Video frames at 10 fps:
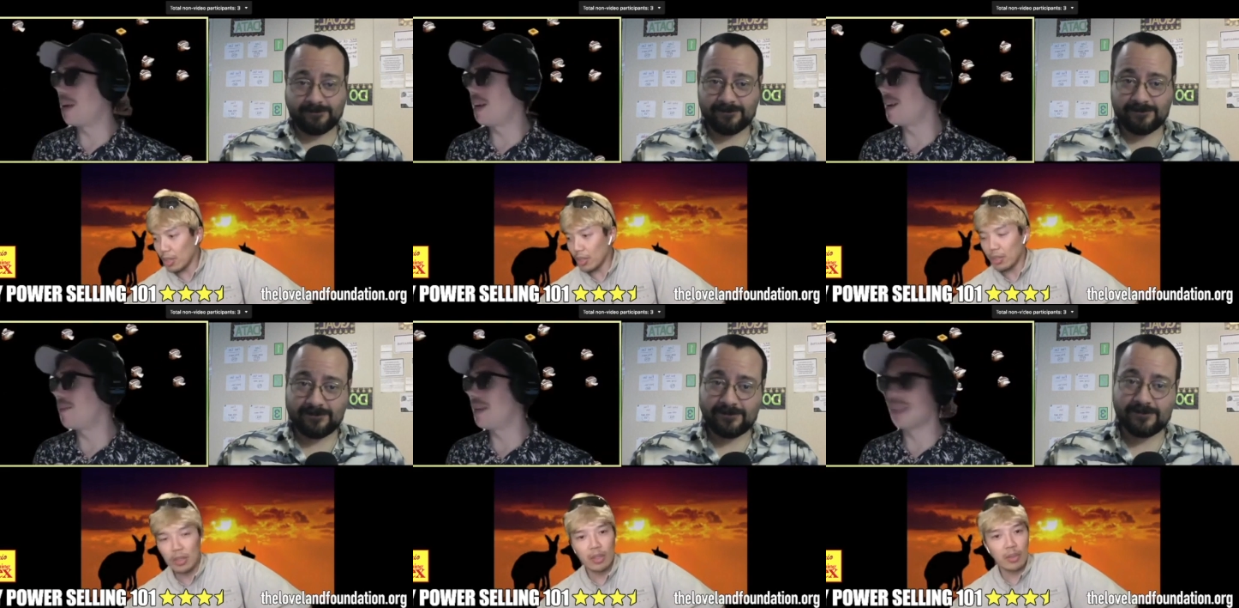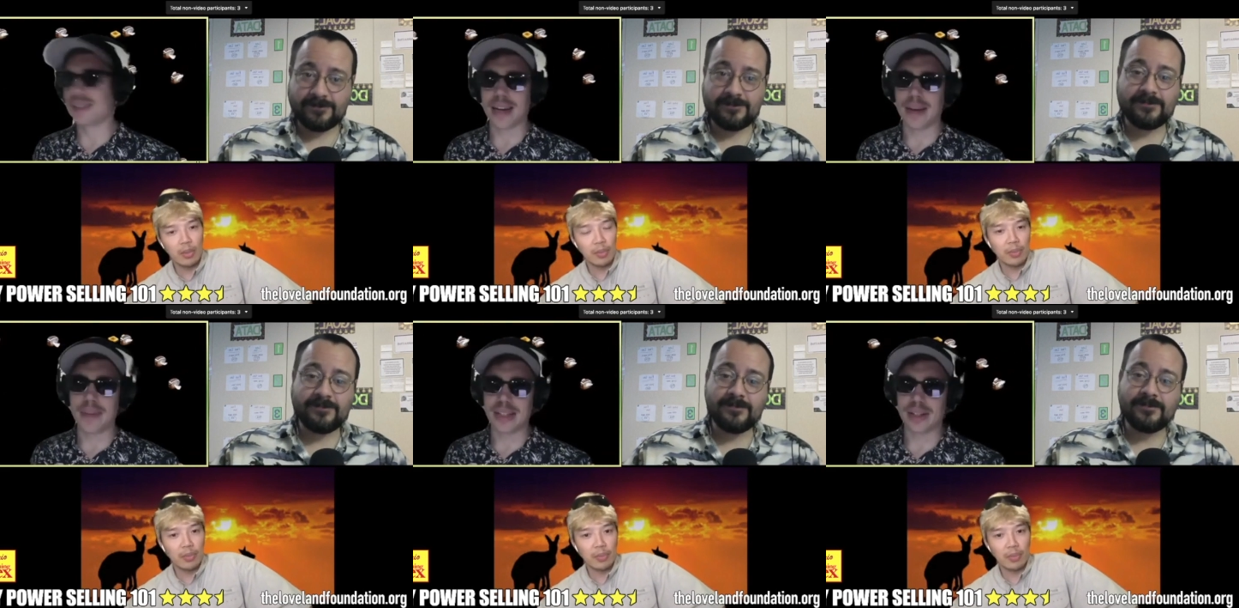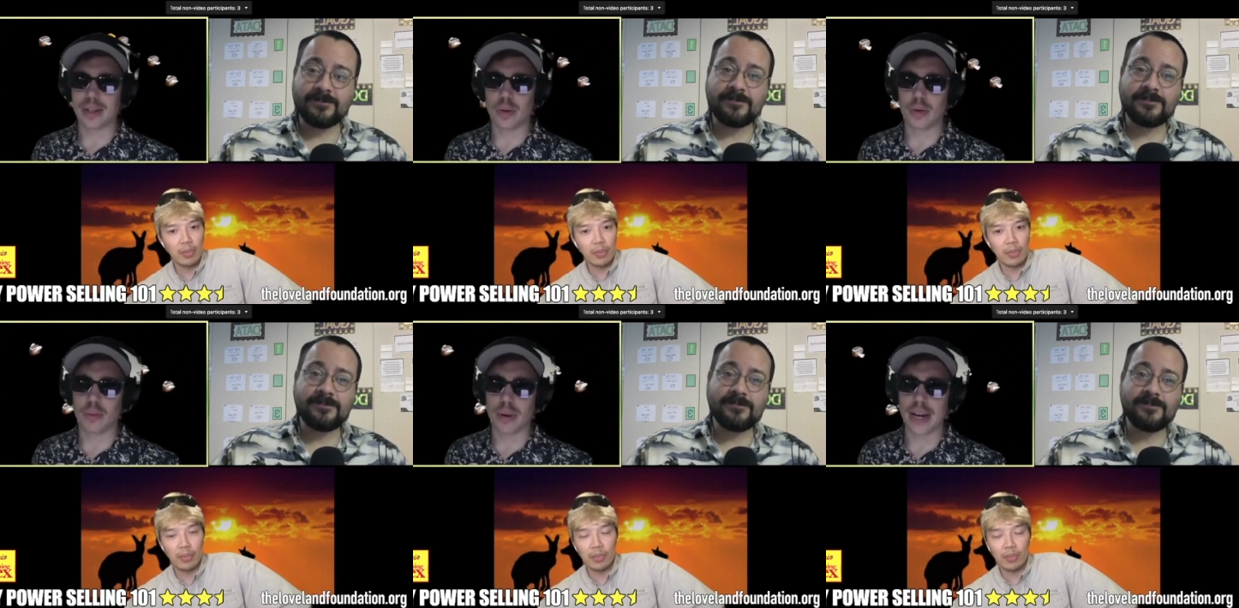Speaker 1: I miss I miss a cool
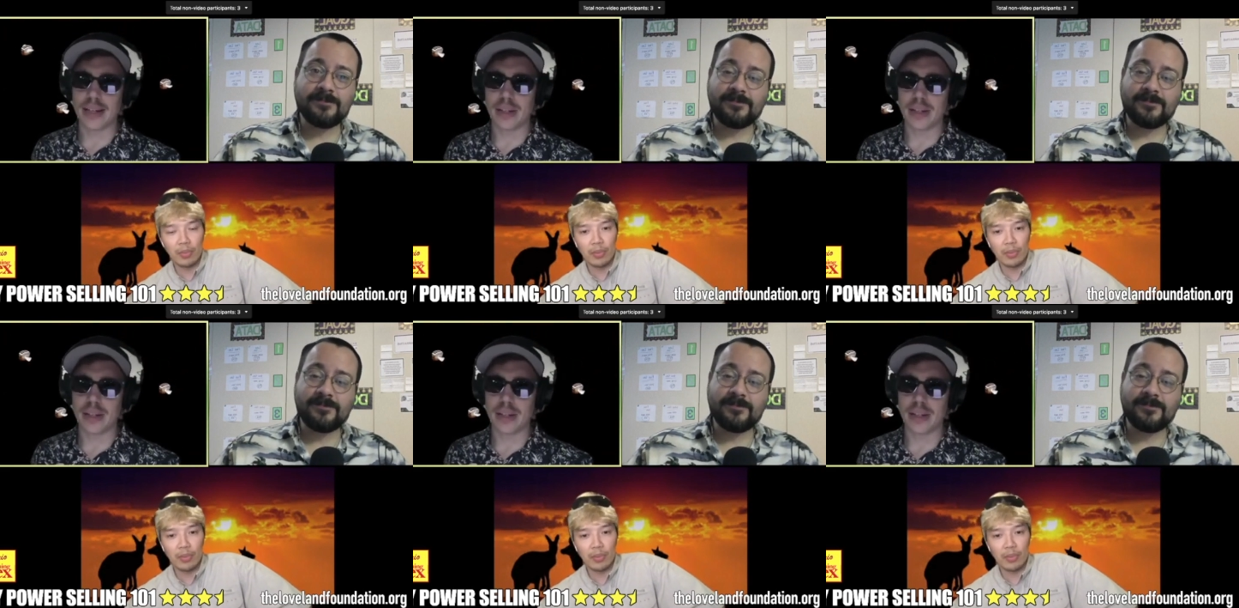breeze. It's one